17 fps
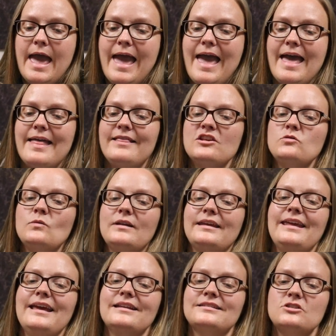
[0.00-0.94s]
And this one,
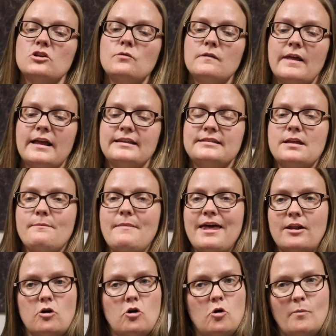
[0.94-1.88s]
again, still relates to
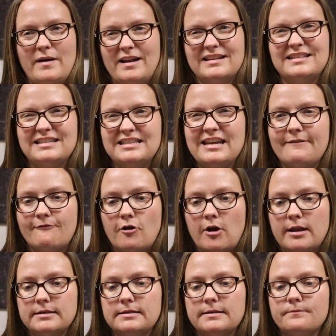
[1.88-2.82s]
medical, but it's
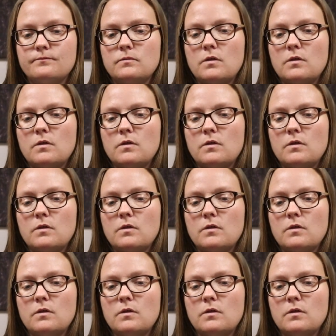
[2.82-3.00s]
different.